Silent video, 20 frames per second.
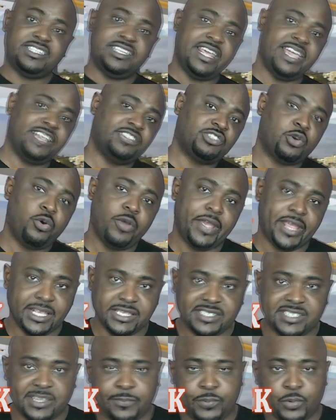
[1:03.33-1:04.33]
today's quick
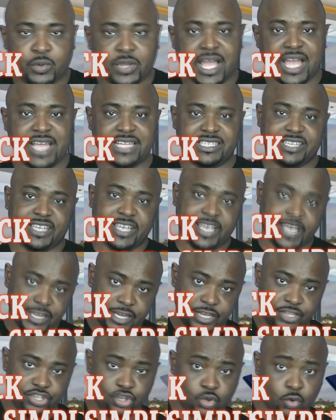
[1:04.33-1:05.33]
and simple guide to getting
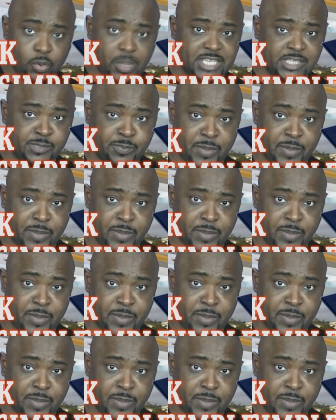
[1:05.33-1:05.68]
a U.S.